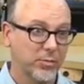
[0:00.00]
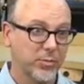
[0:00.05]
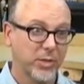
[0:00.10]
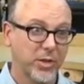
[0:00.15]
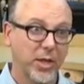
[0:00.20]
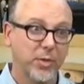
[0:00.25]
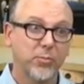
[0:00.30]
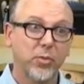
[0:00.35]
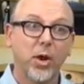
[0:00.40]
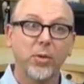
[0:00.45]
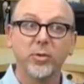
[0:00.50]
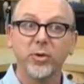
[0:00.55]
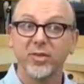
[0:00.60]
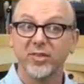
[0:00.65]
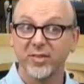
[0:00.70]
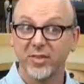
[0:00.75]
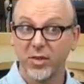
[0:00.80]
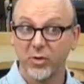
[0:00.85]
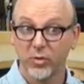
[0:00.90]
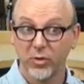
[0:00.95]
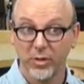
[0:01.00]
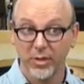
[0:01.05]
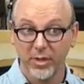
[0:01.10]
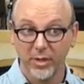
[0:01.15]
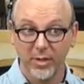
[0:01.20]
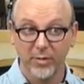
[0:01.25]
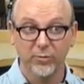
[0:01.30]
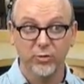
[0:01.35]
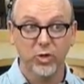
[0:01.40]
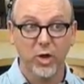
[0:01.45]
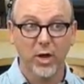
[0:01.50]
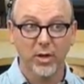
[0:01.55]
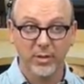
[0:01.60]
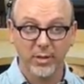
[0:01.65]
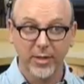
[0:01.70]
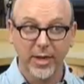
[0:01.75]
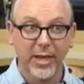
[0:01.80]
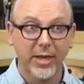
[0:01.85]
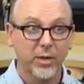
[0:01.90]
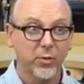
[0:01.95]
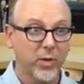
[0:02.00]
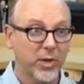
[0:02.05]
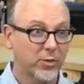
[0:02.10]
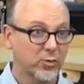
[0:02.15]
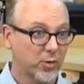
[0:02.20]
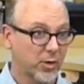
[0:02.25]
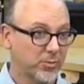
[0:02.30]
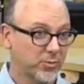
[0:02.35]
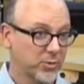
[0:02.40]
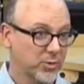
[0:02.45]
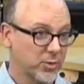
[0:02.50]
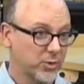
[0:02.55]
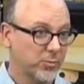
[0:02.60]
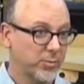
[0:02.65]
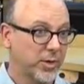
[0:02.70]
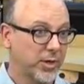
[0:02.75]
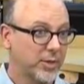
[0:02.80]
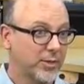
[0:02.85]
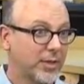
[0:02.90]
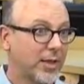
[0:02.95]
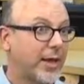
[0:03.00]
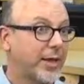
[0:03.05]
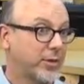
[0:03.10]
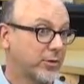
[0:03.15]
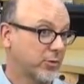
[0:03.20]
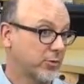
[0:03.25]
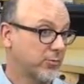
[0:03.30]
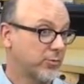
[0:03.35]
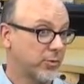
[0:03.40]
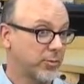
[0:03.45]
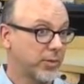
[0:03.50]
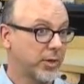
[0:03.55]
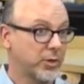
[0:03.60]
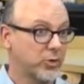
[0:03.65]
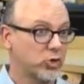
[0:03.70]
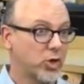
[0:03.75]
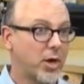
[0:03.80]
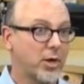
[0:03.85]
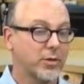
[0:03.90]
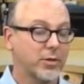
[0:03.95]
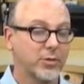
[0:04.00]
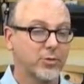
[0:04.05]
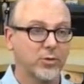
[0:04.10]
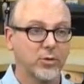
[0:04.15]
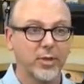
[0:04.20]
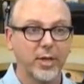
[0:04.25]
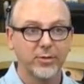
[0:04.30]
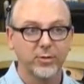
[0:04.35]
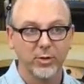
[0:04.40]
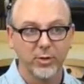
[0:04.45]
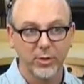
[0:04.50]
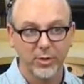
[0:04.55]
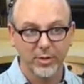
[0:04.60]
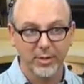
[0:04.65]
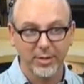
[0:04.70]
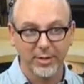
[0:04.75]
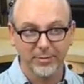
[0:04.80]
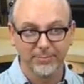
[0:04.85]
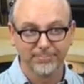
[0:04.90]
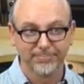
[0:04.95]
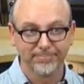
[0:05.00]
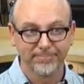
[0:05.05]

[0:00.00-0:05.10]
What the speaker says: but they probably secretly love chocolate anyway, so I'm still being liked for being chocolate, so that's a good thing.